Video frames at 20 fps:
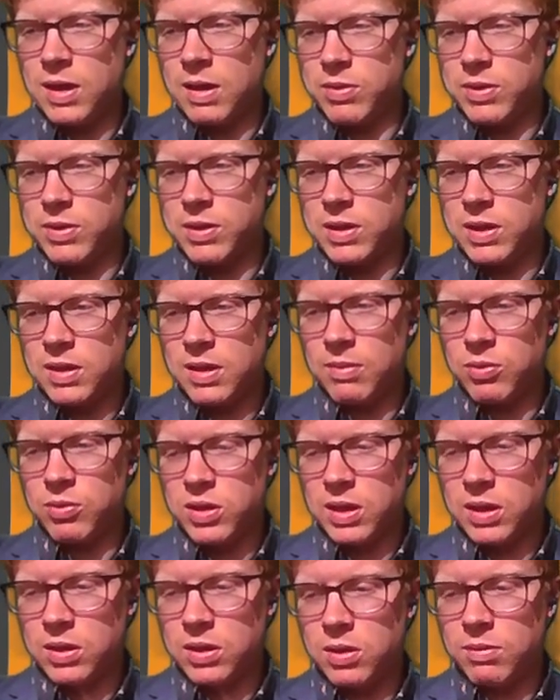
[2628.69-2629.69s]
I'm just going to double
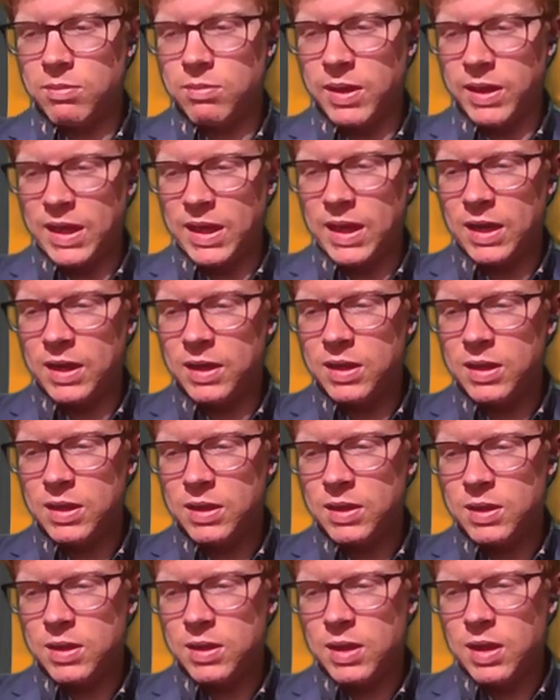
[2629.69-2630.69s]
check on my
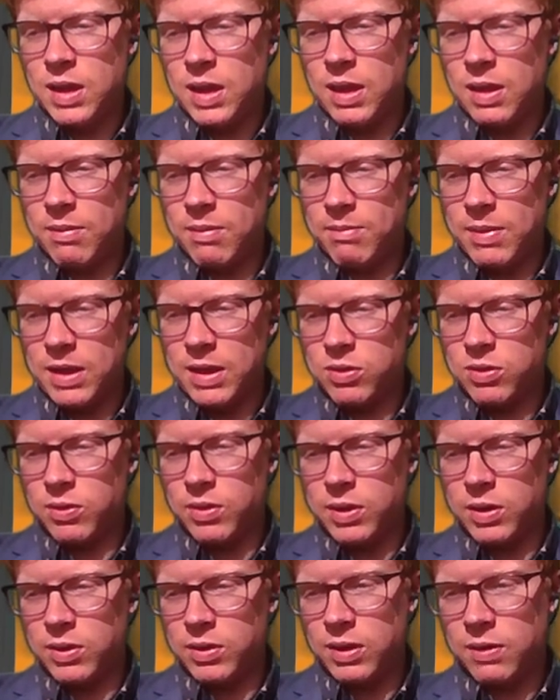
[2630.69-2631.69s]
calendar, make
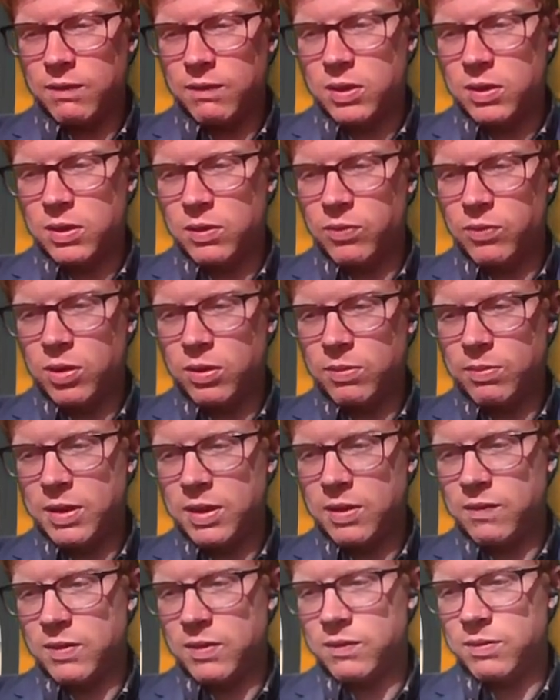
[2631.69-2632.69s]
sure I don't give you the wrong
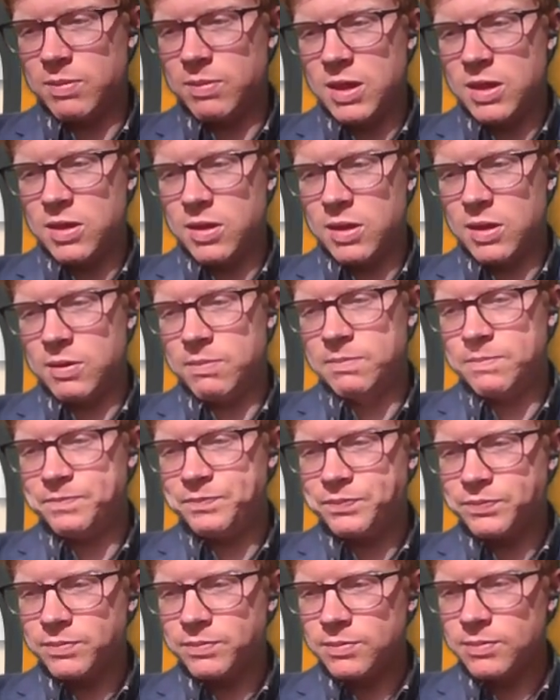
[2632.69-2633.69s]
piece of information.
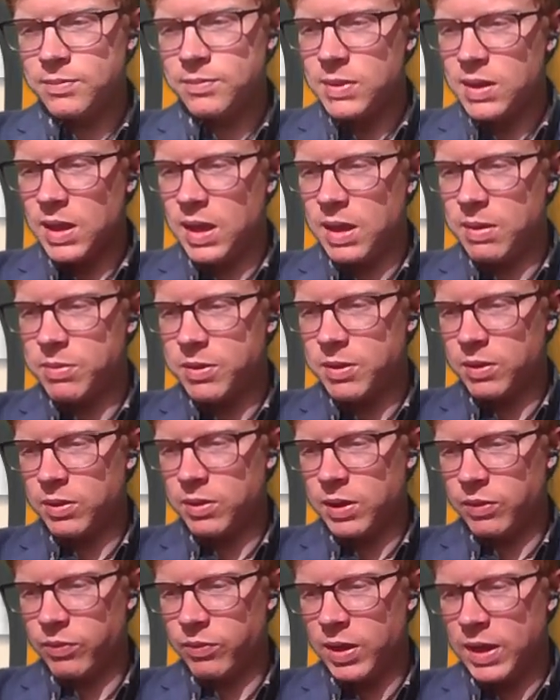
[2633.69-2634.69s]

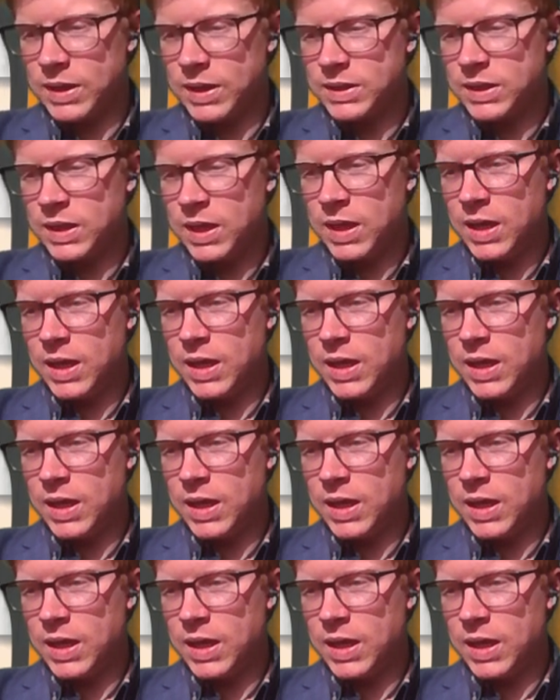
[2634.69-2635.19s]
Absolutely right.